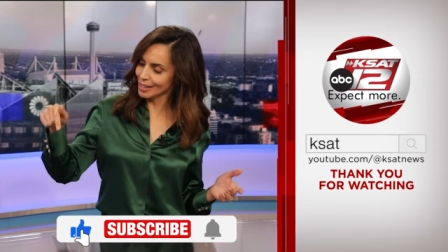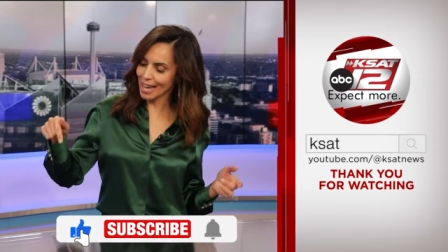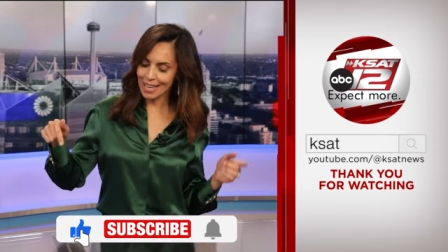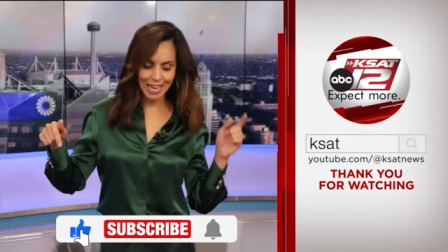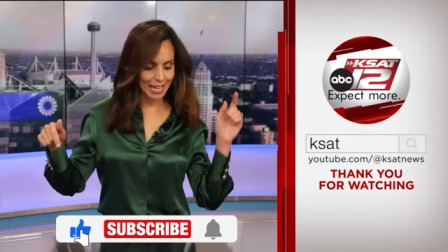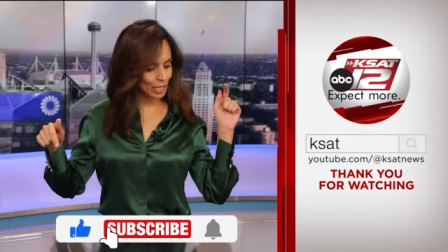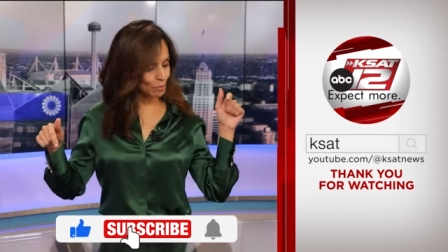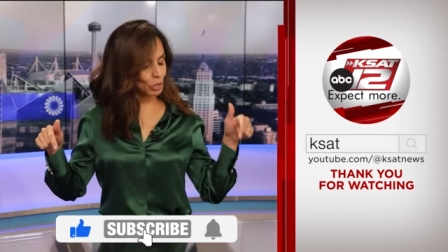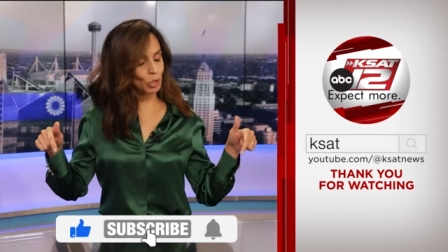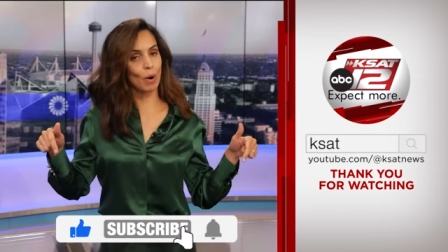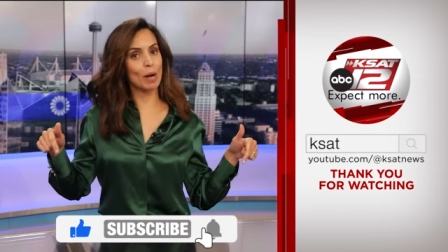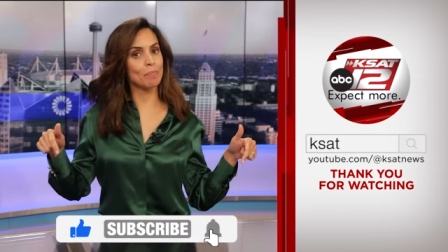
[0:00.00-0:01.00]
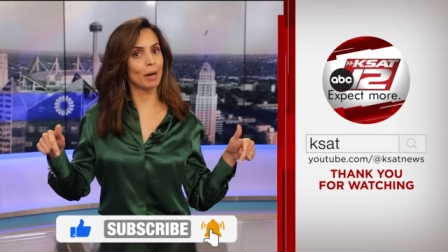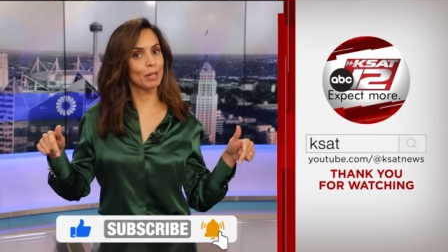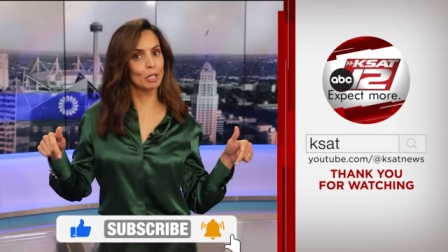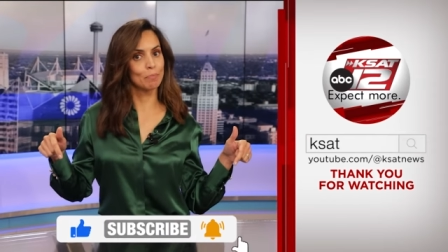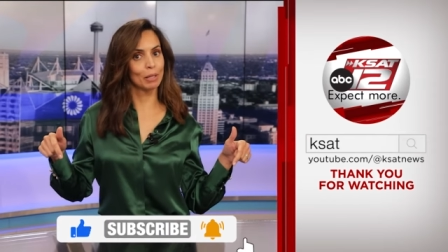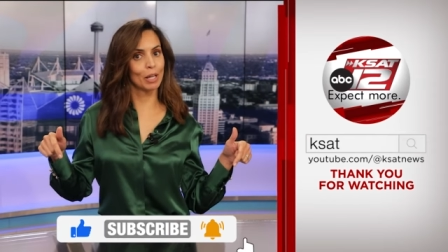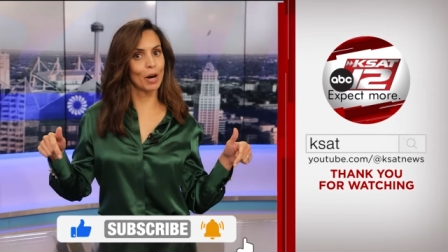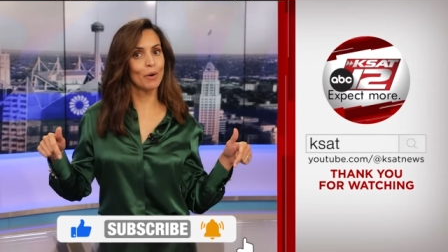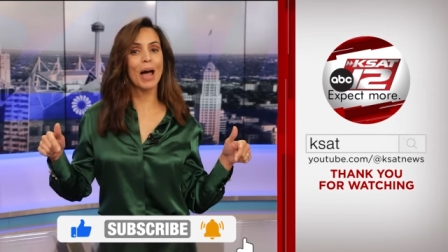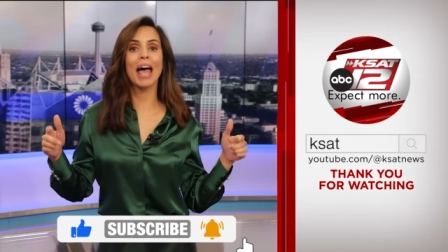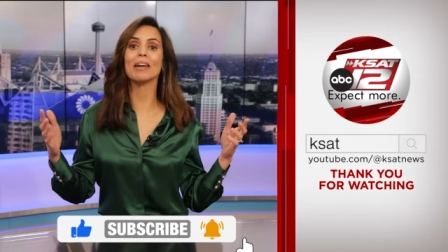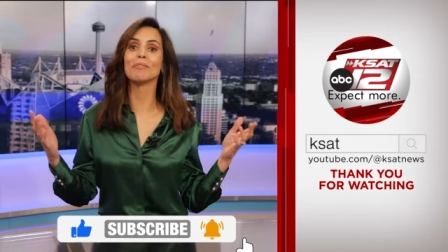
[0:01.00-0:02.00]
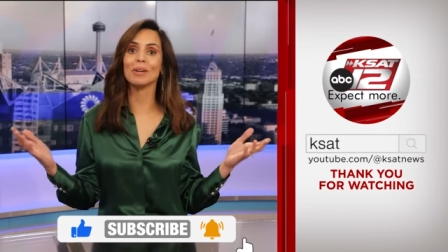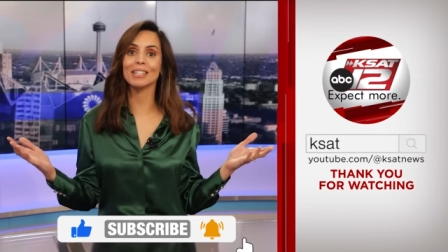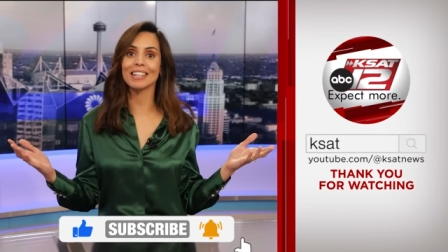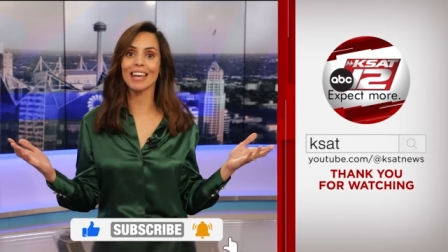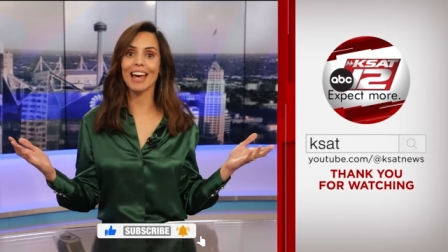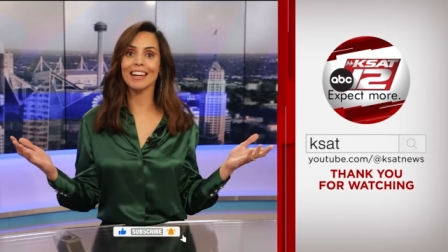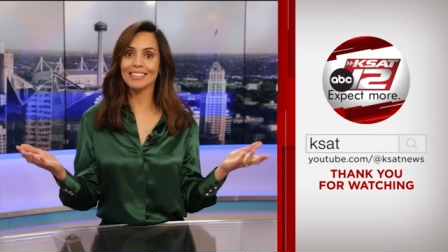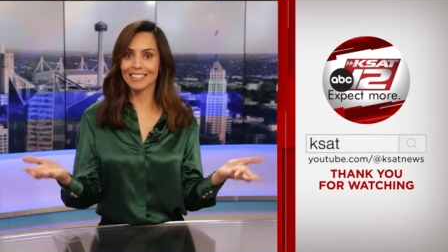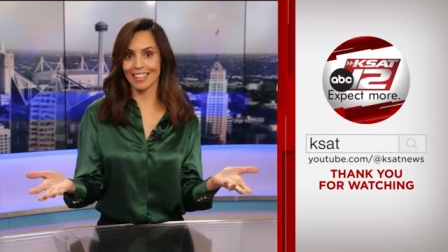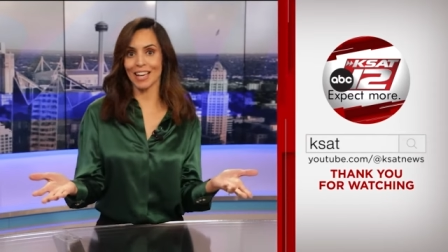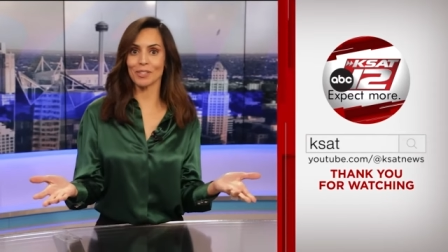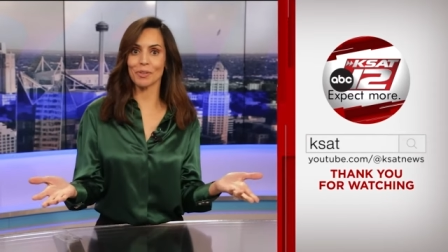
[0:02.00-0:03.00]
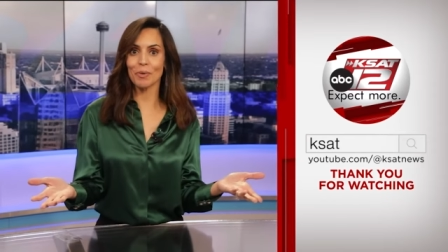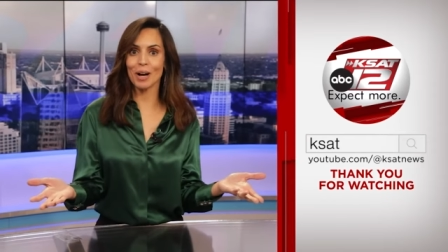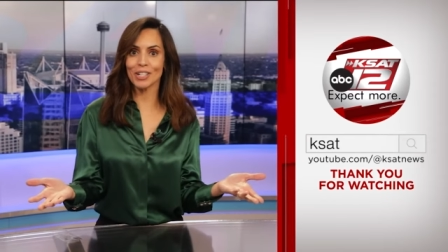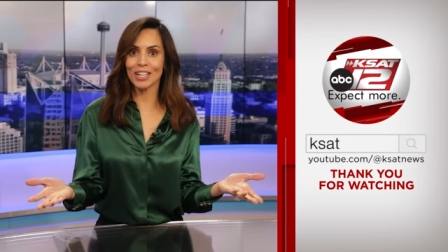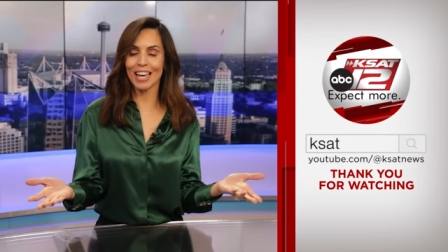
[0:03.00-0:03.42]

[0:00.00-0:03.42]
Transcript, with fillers: like and subscribe buttons below. And once again, thanks for watching